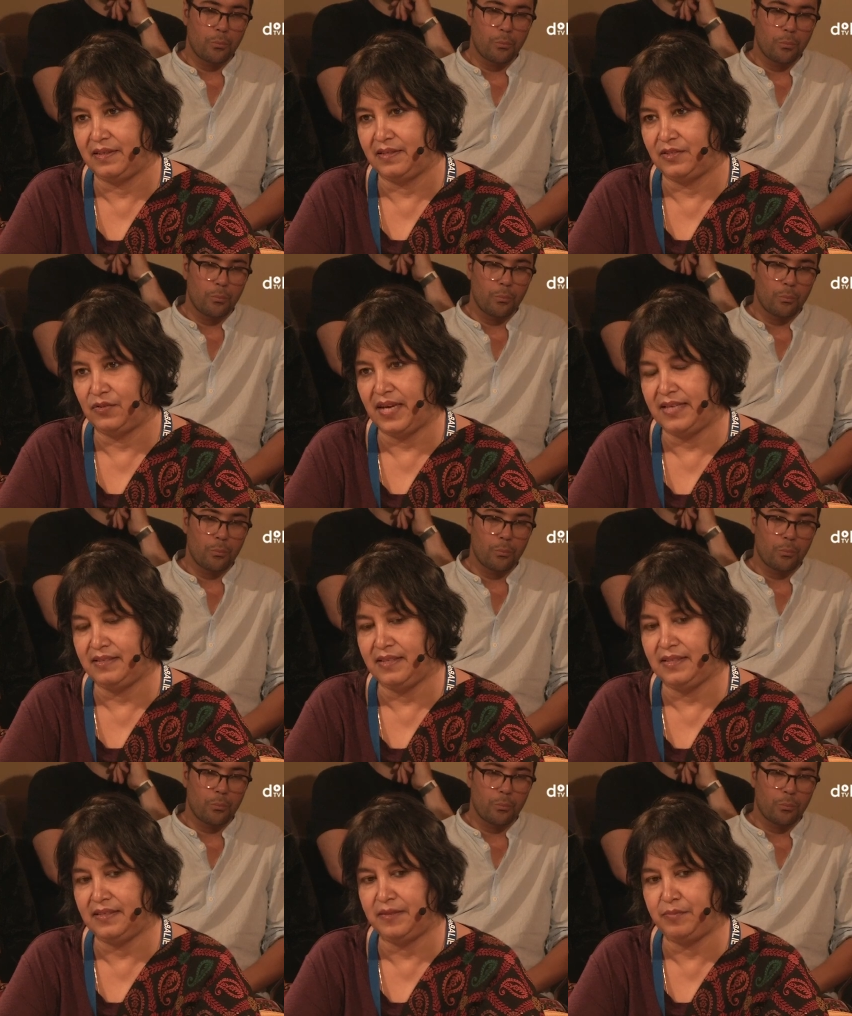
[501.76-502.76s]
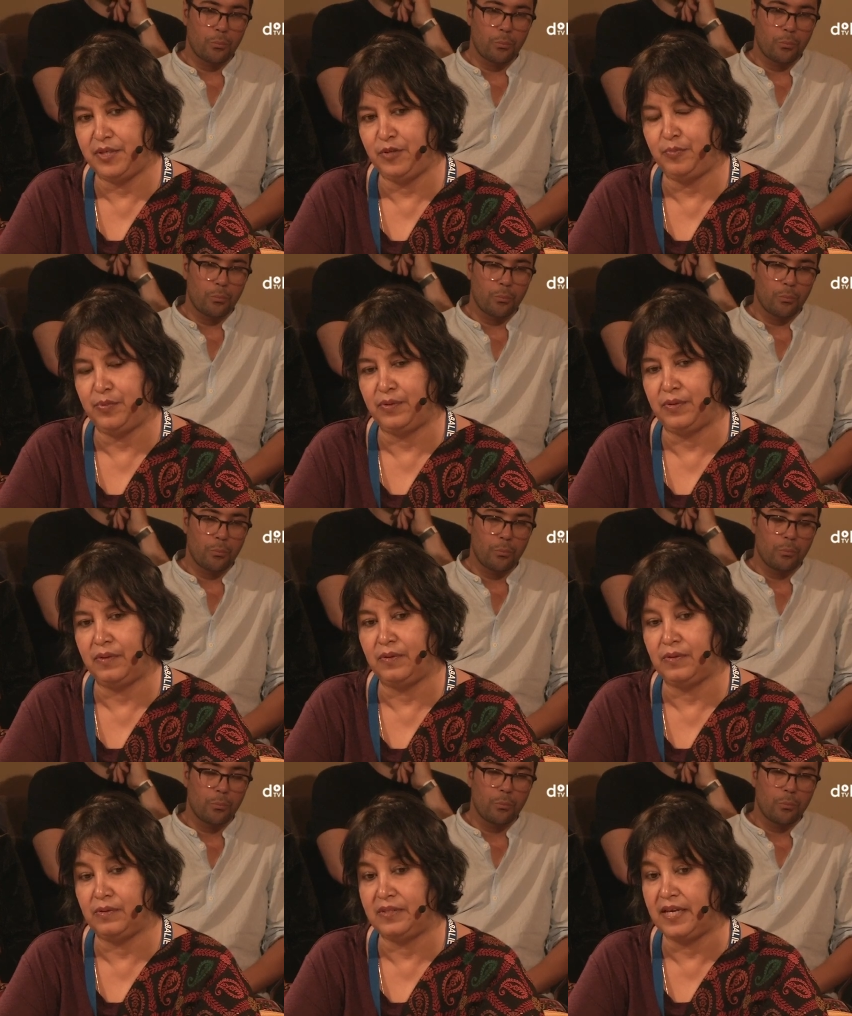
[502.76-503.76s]
Speaker 1: So I think that people,
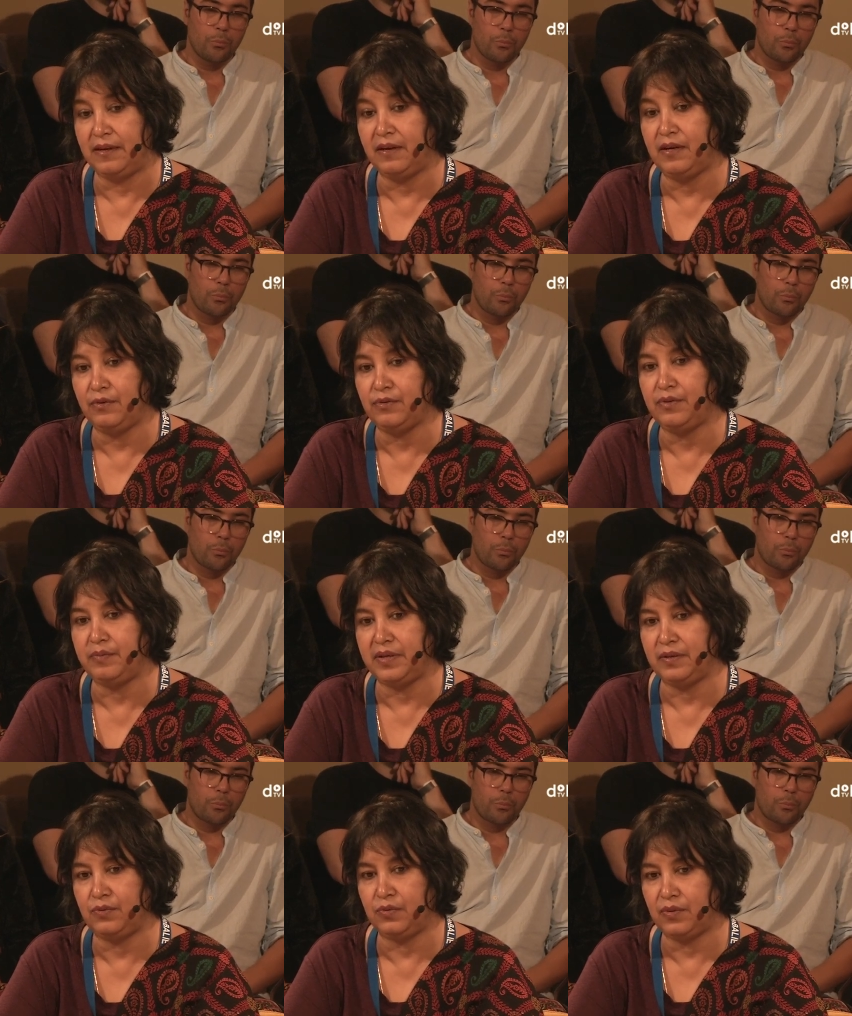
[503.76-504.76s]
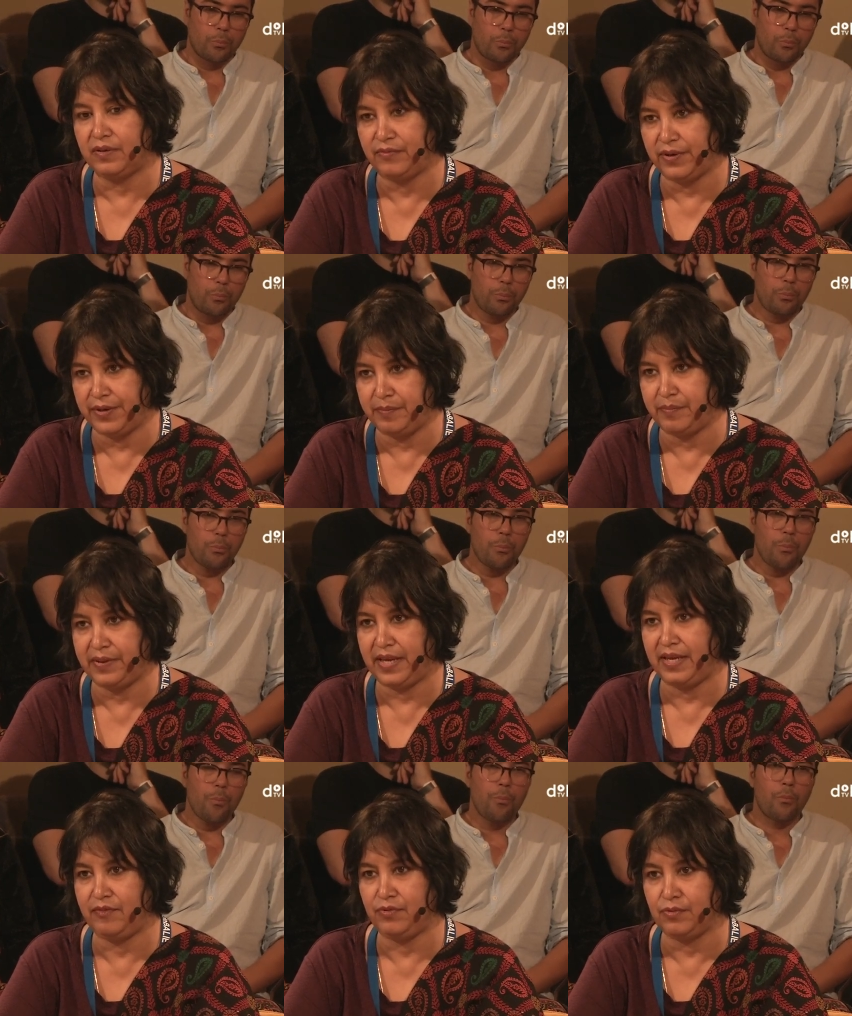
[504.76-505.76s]
oh, there are women who are very
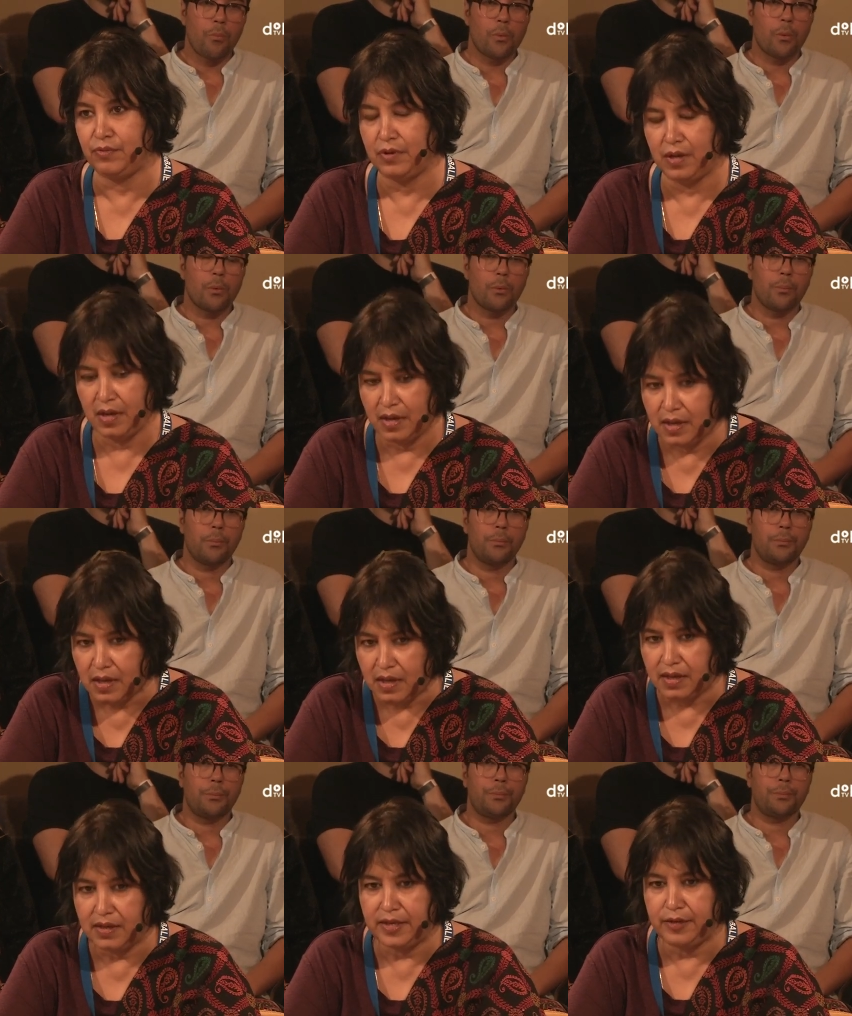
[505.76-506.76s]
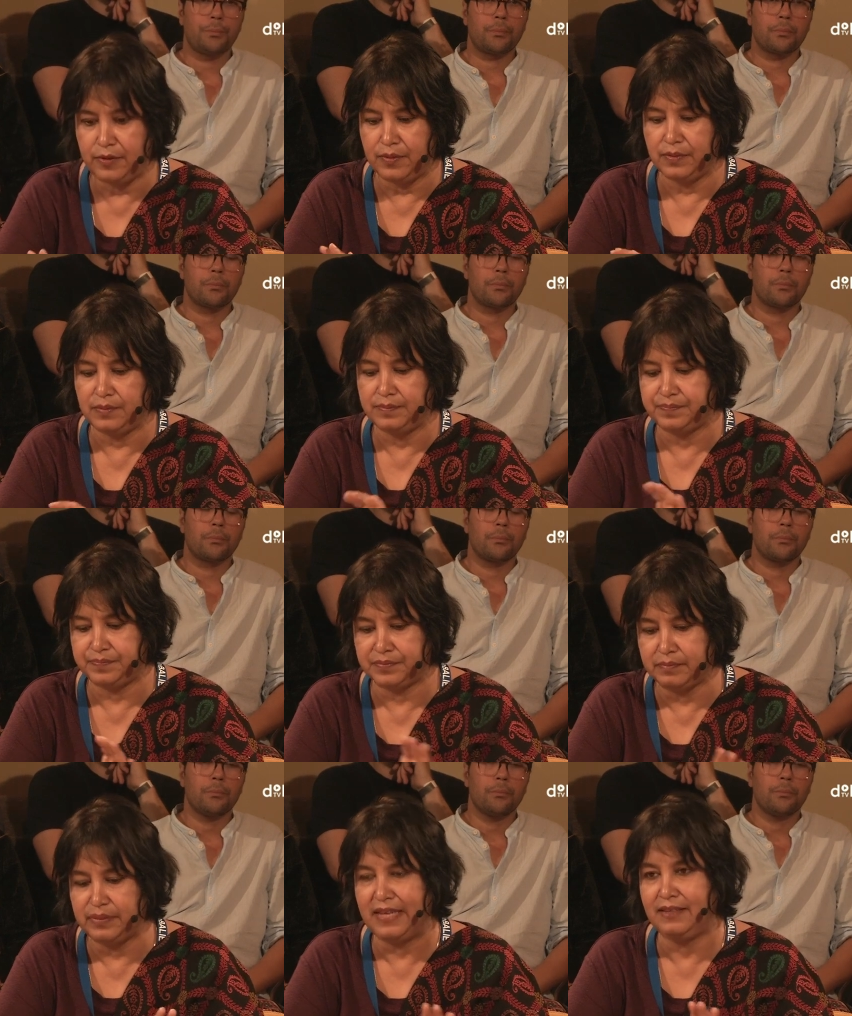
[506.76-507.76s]
brave, who, uh, you know,
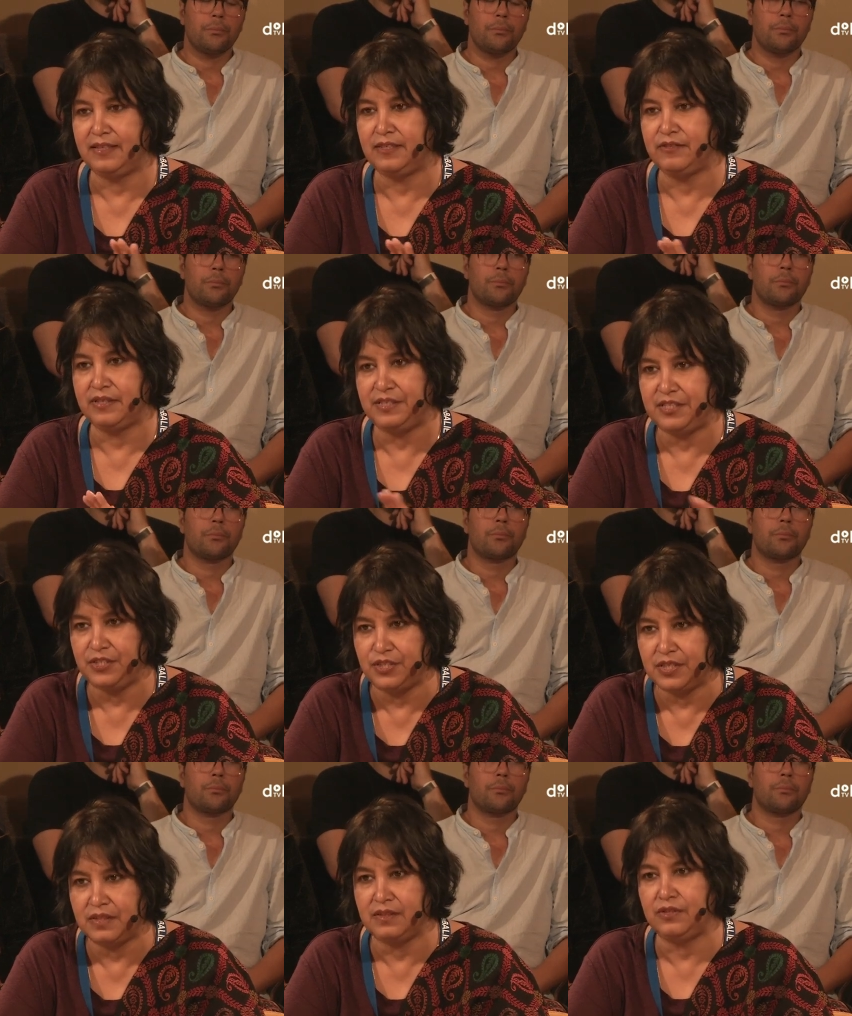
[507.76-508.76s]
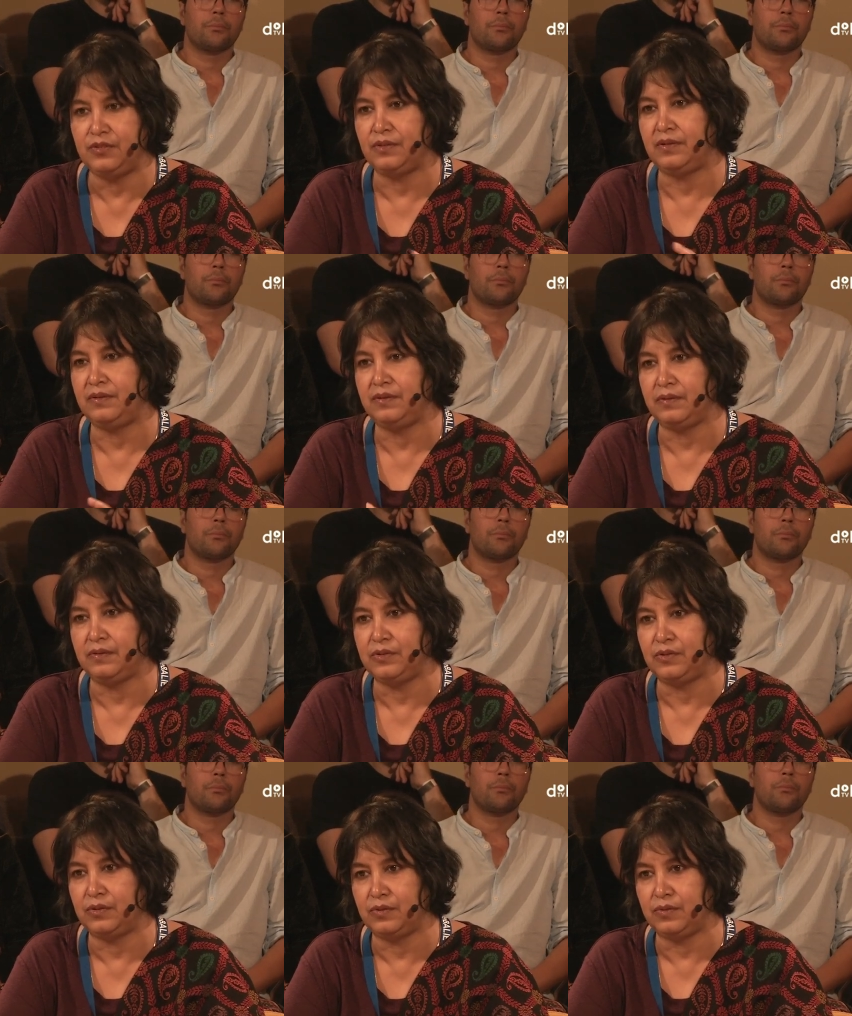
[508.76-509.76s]
break the traditions and
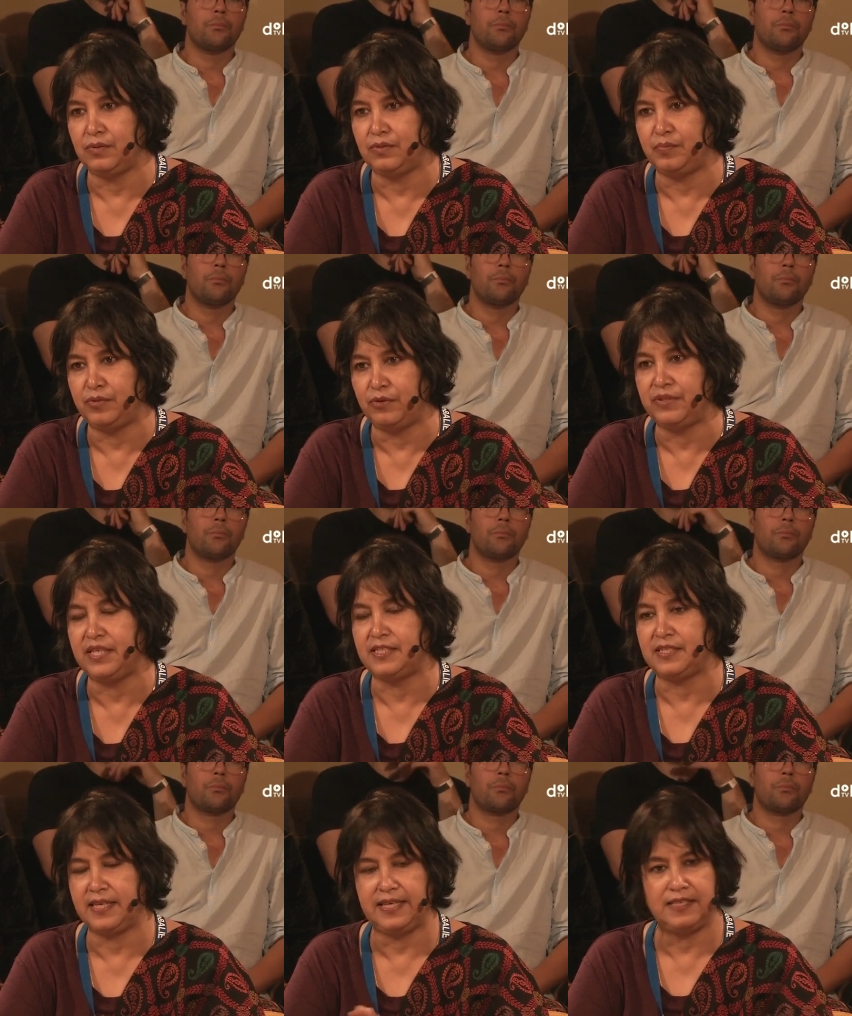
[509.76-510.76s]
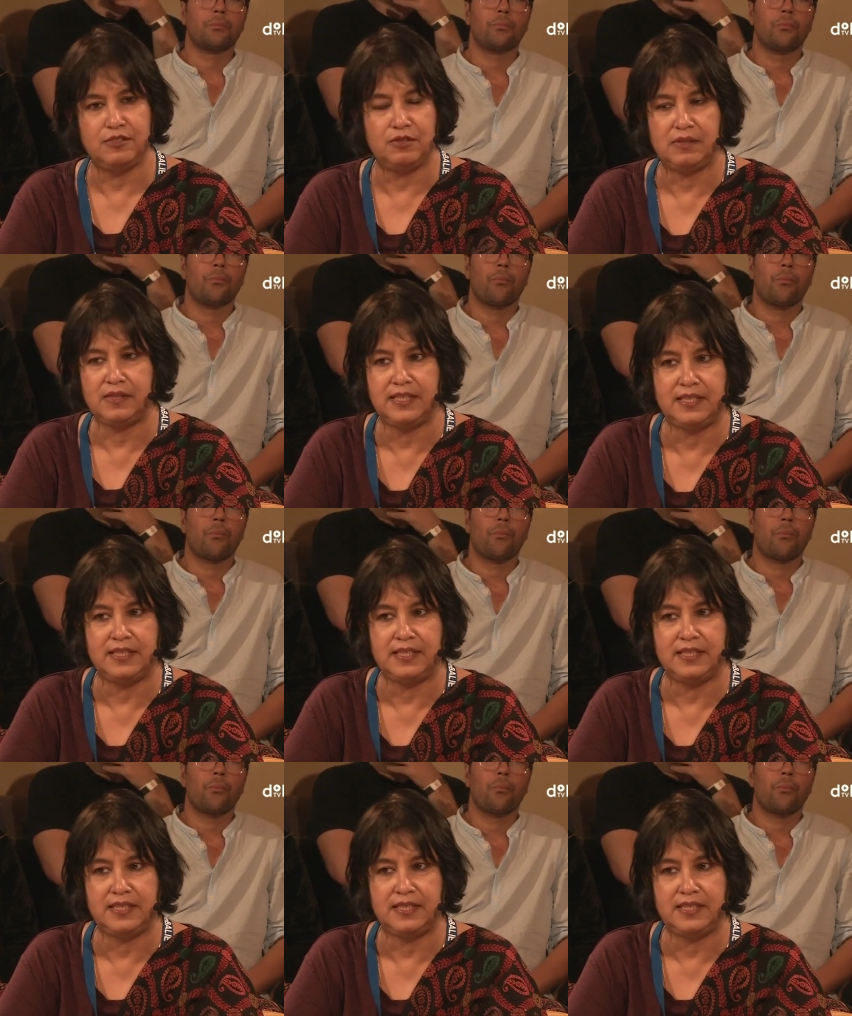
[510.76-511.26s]
also who protest against all the